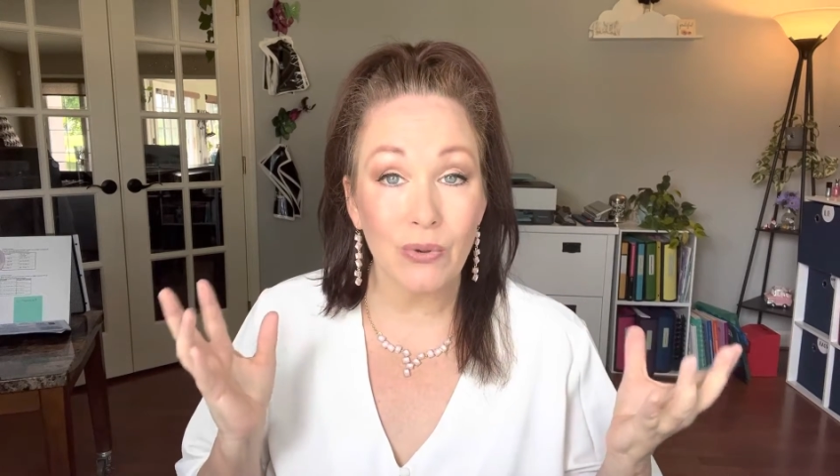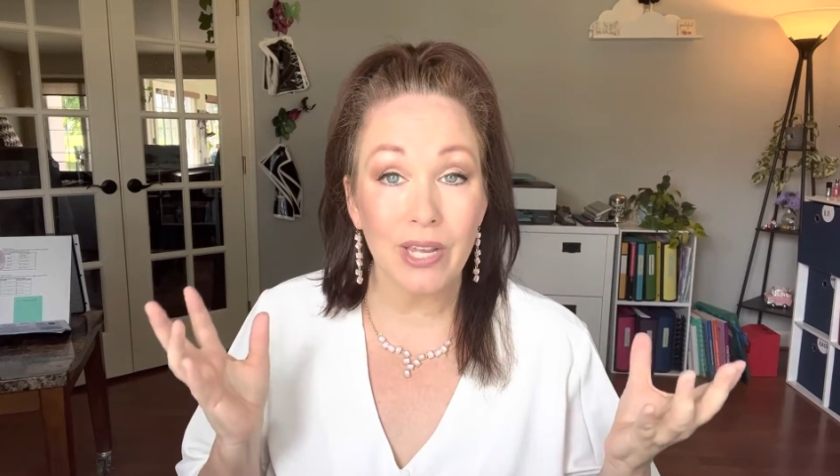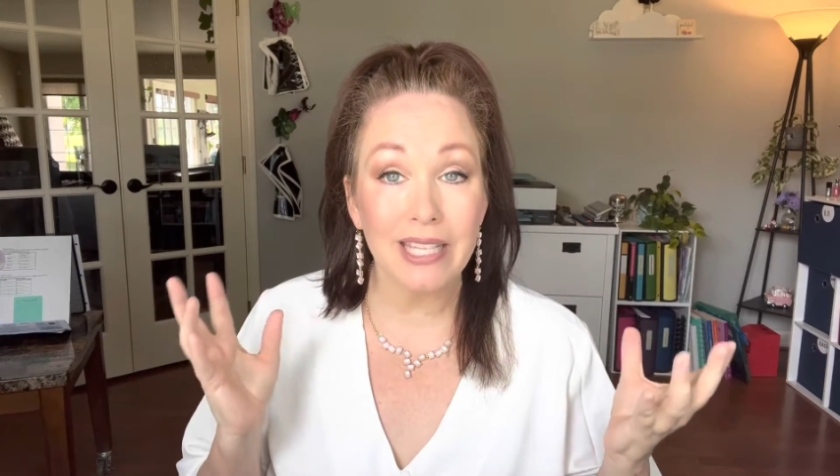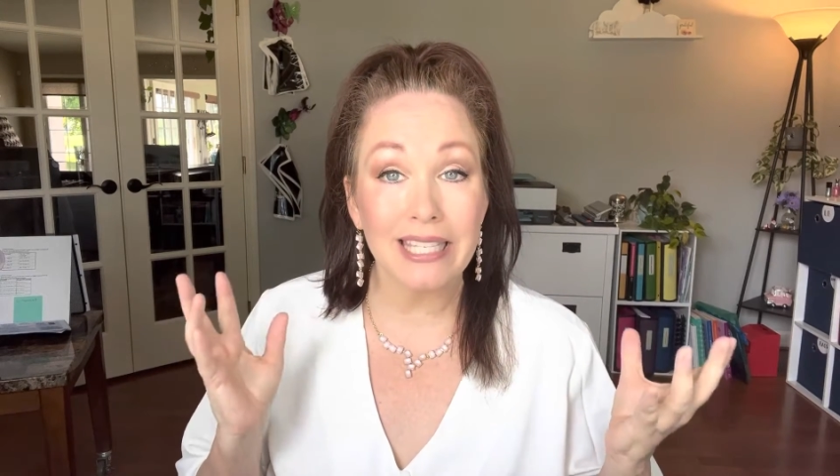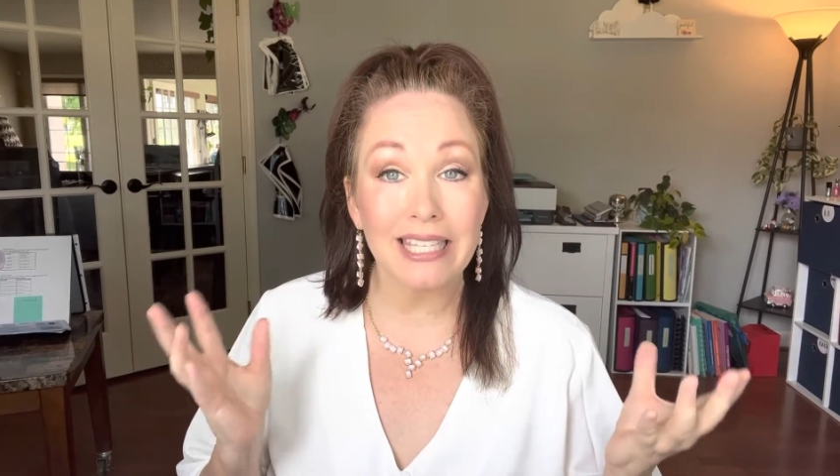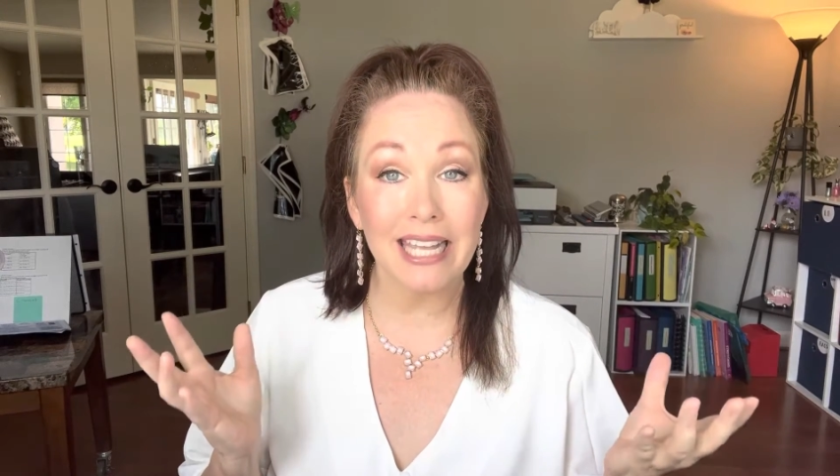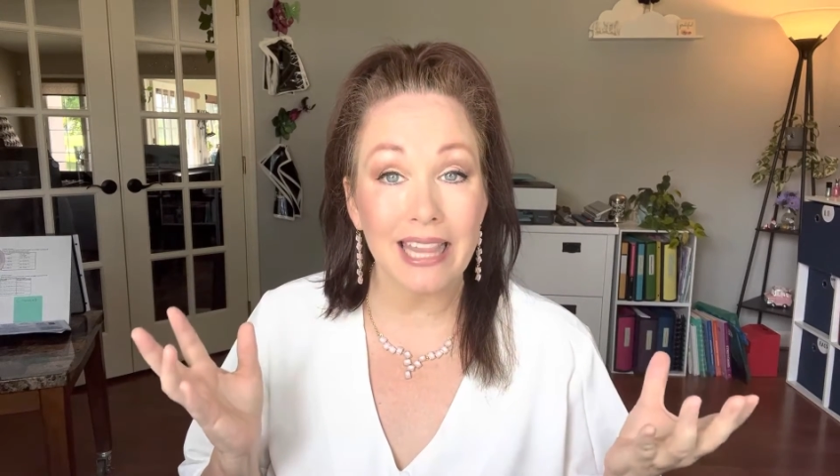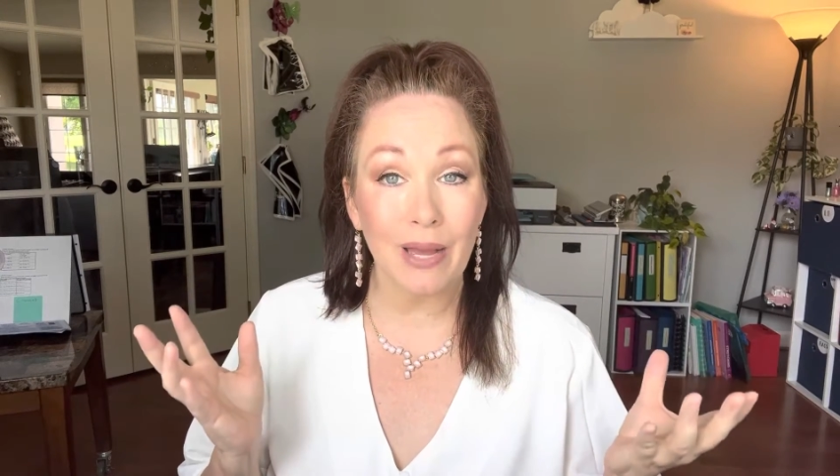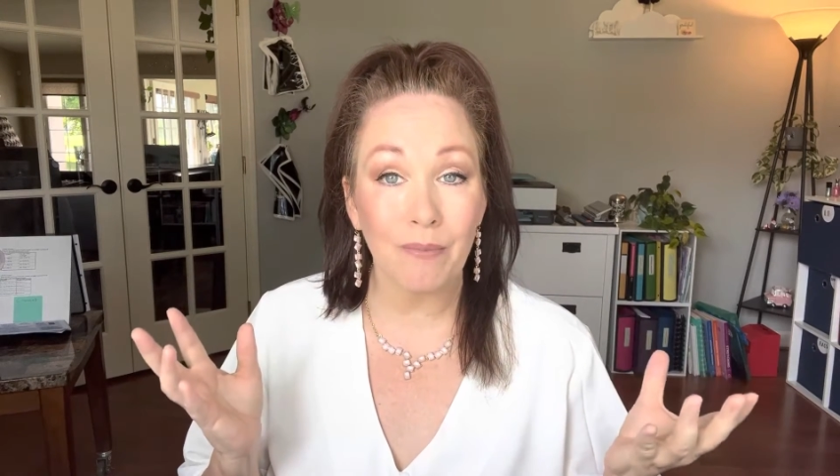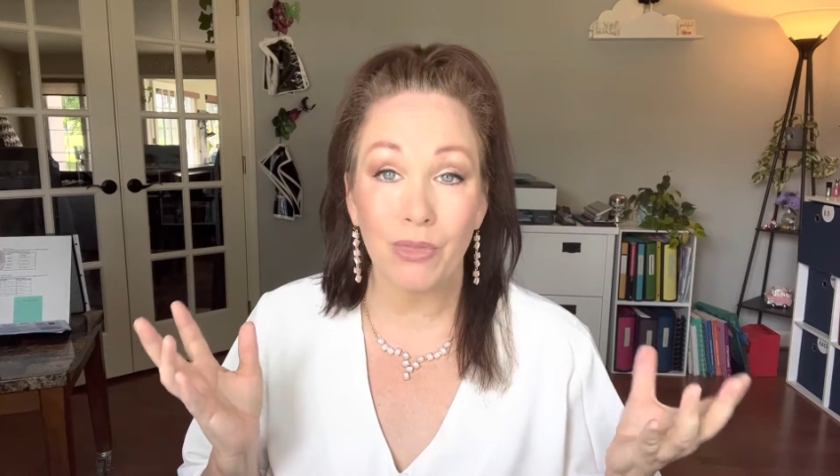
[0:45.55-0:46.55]
can see
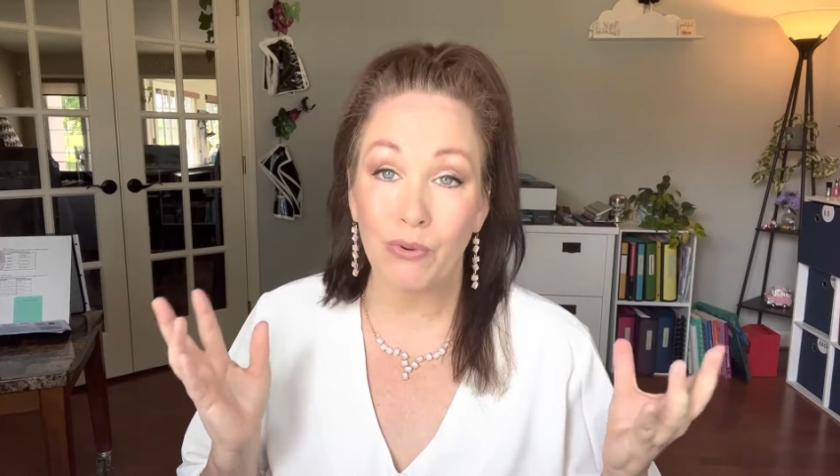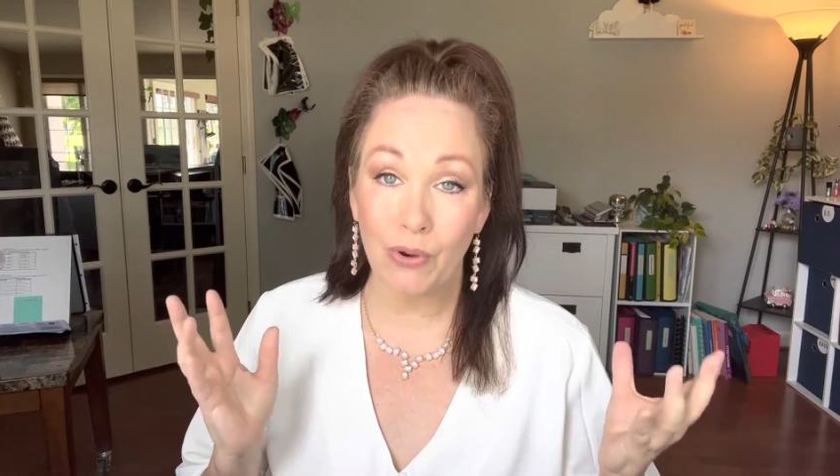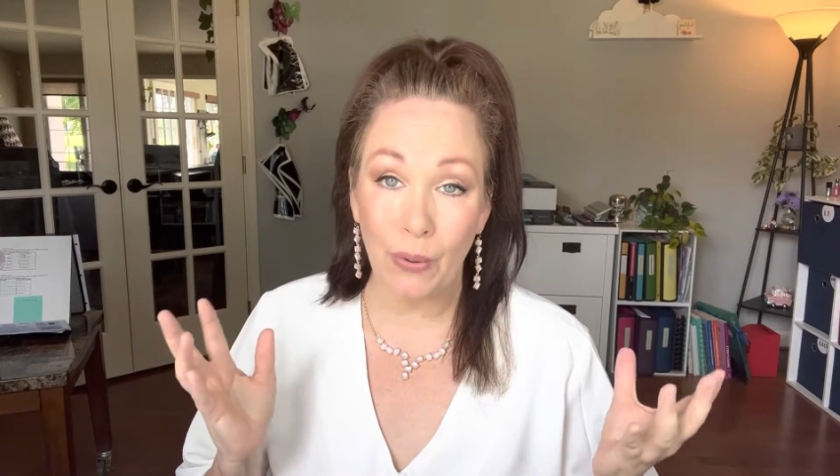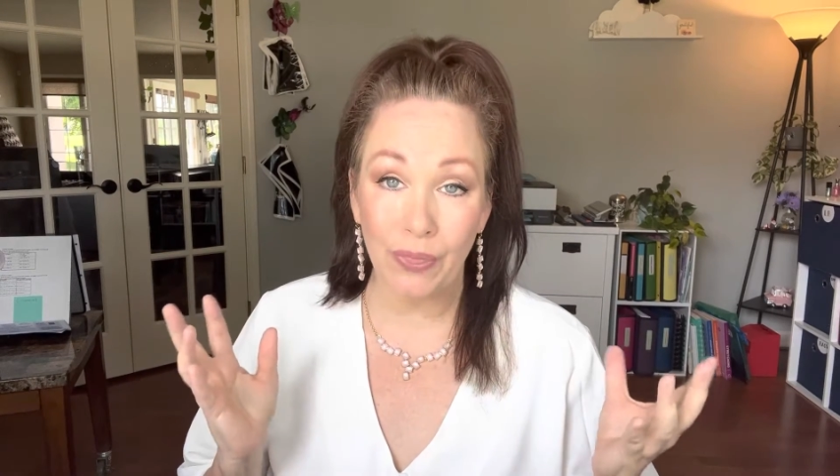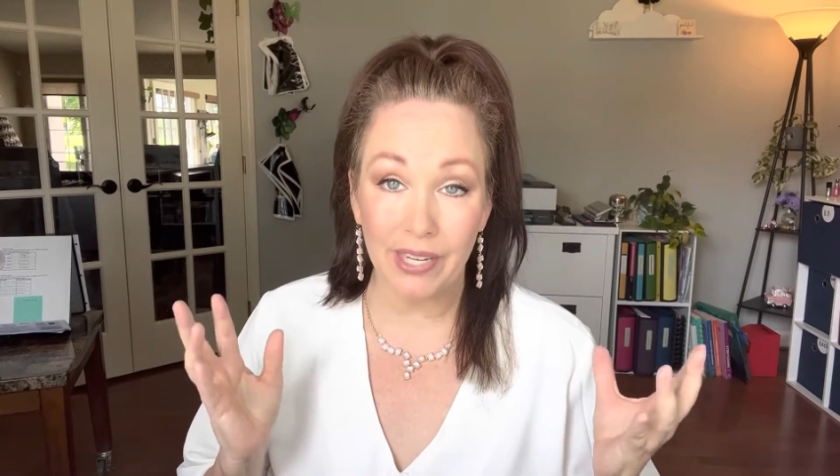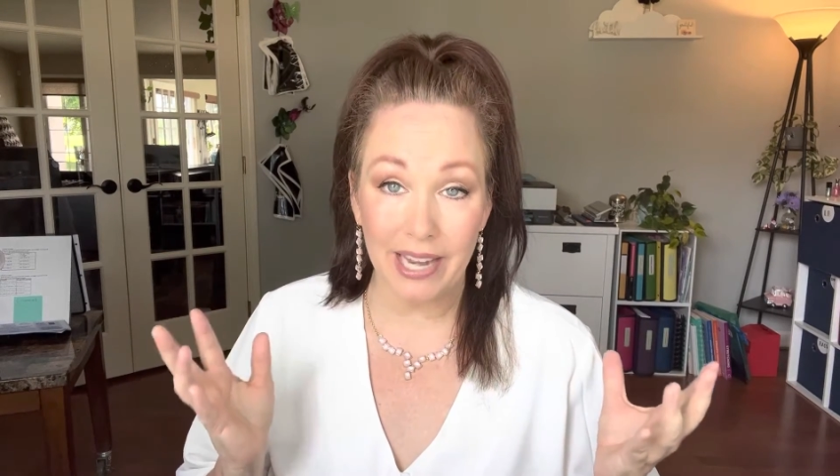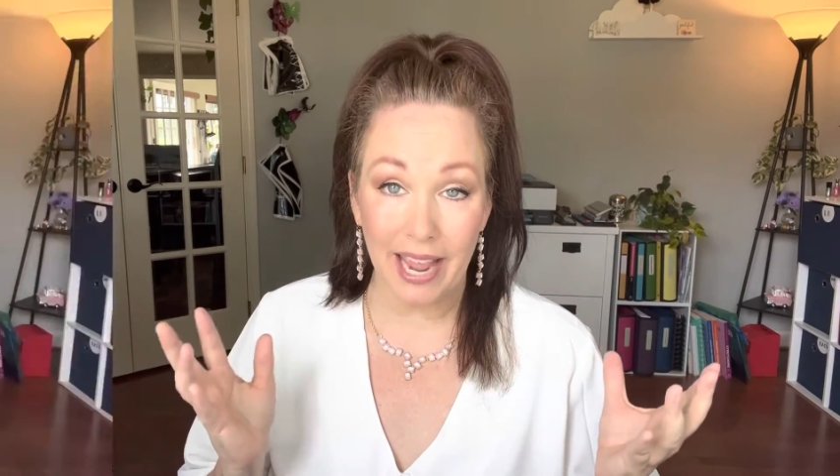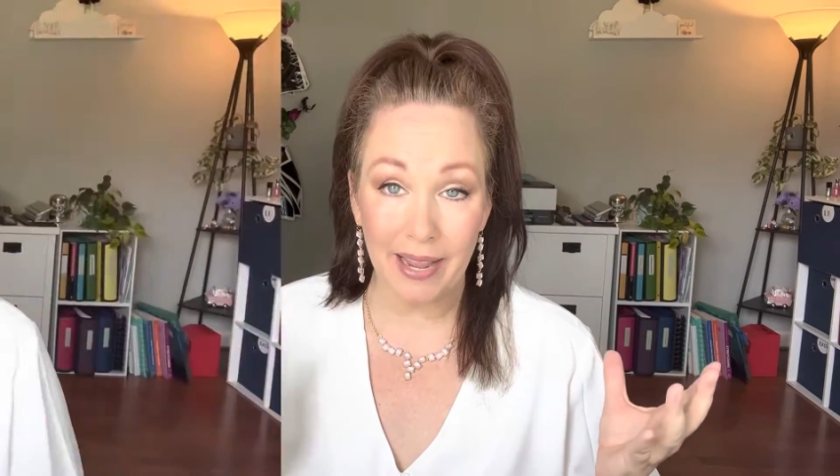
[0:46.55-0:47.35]
them throughout the day.